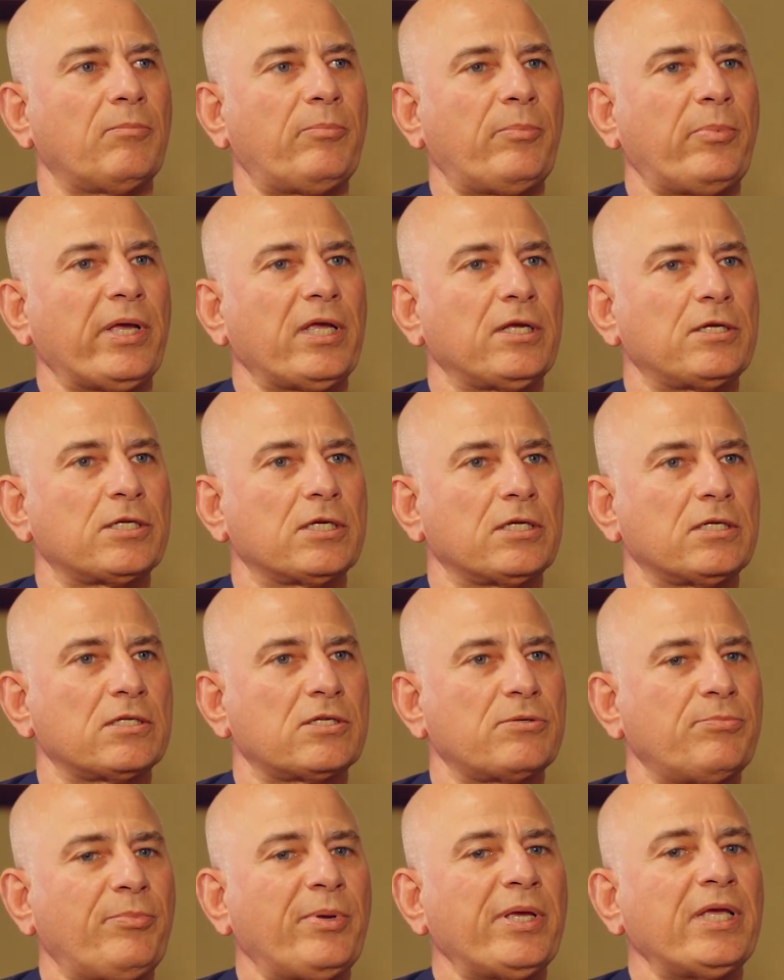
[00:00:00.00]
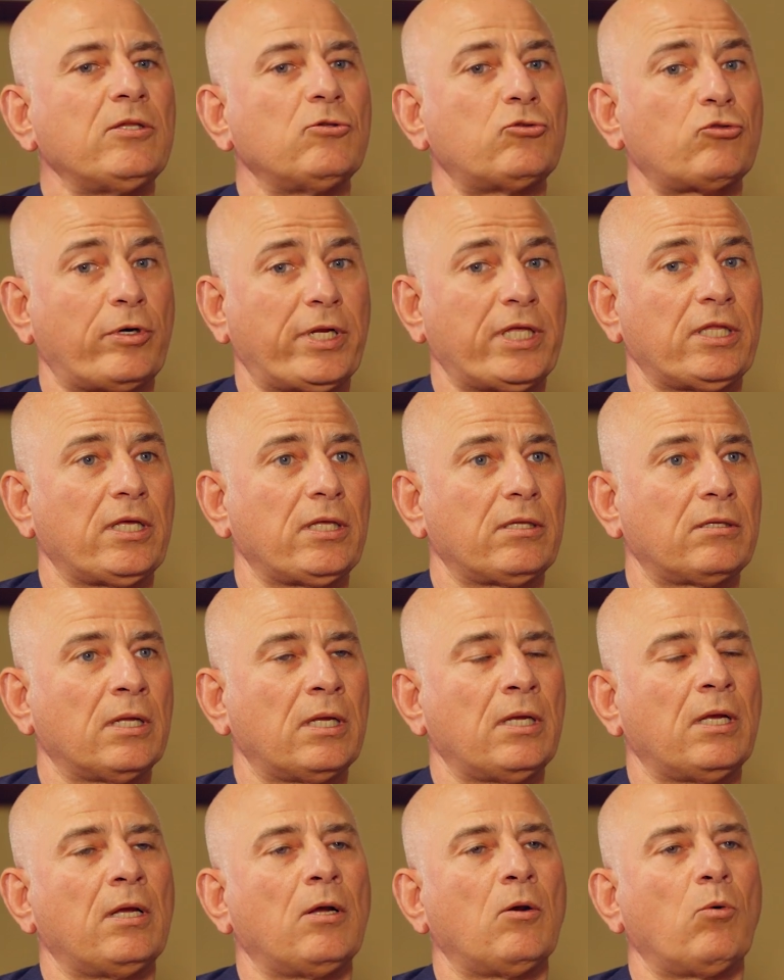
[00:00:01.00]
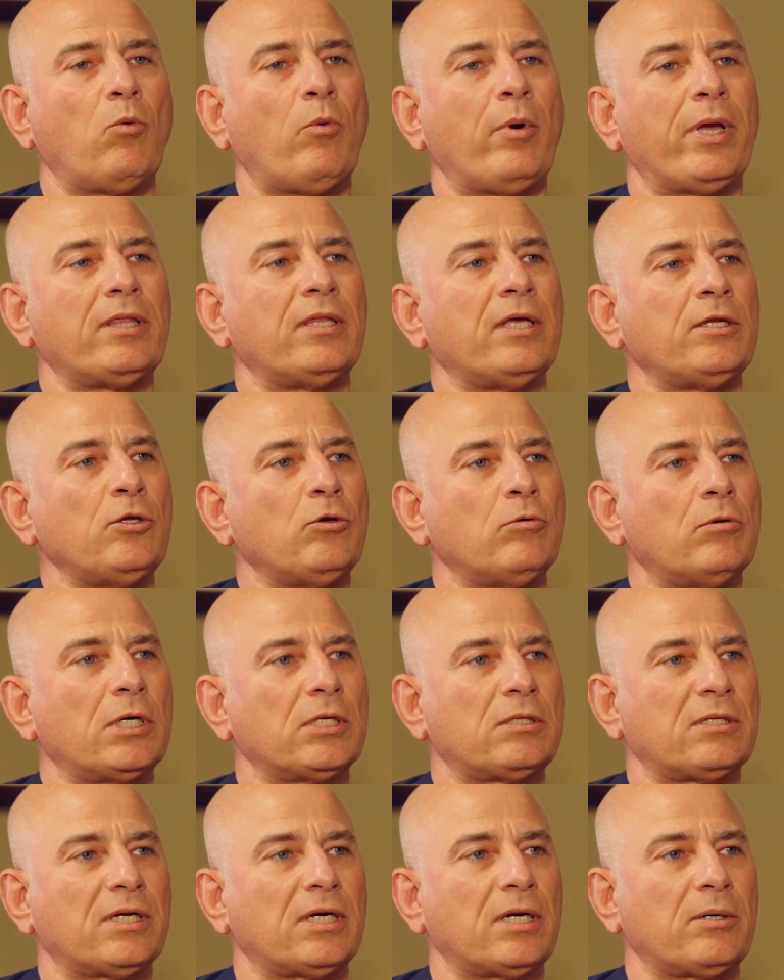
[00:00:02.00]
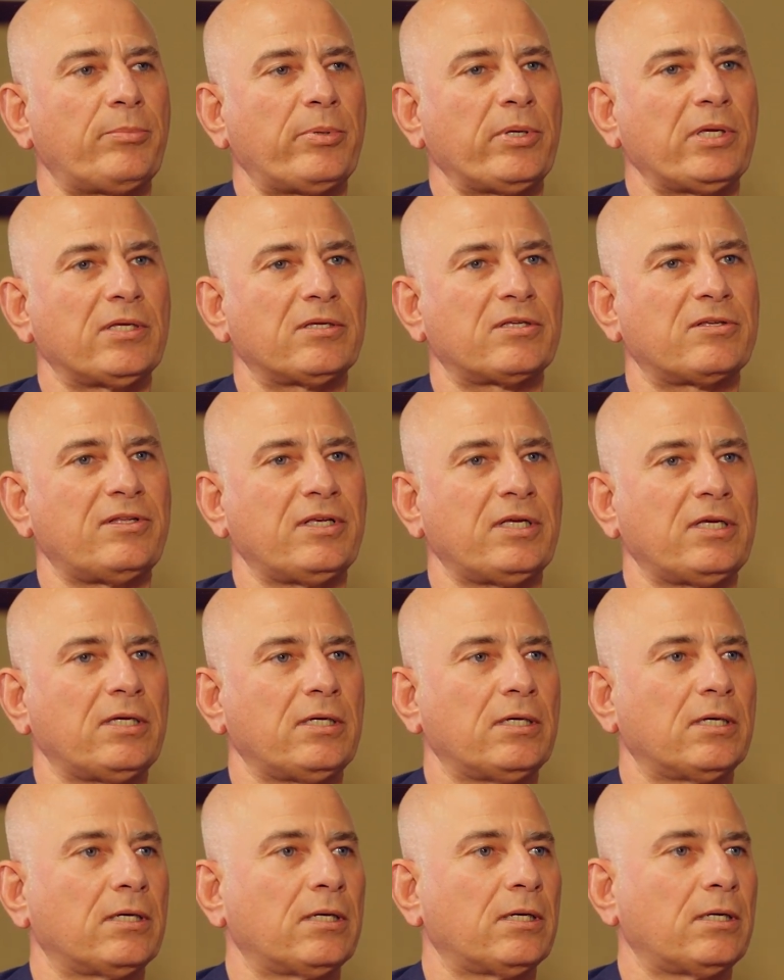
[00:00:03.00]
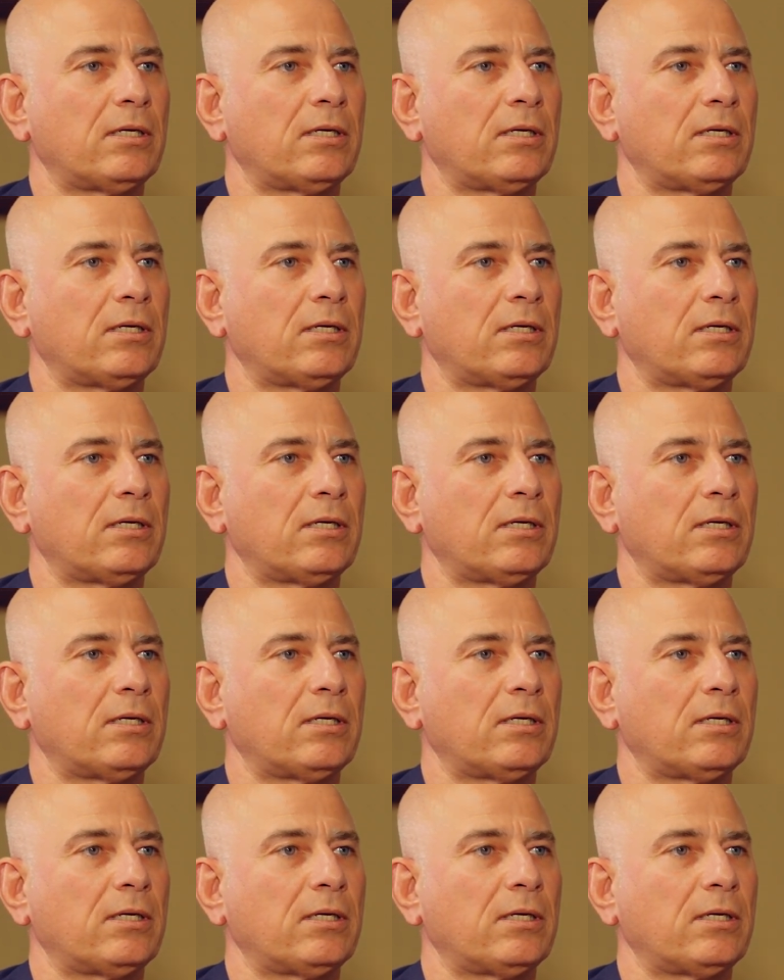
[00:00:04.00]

patients being treated with the newer therapies, the